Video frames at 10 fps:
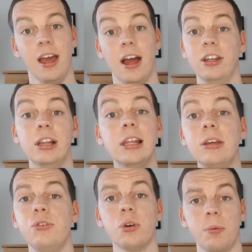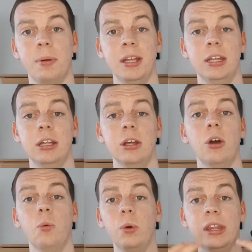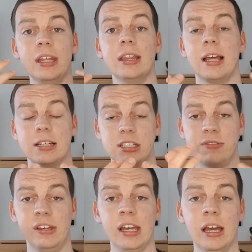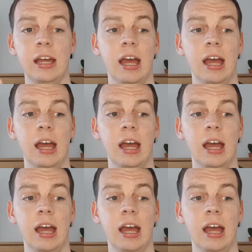and you leave your opinion within that sphere.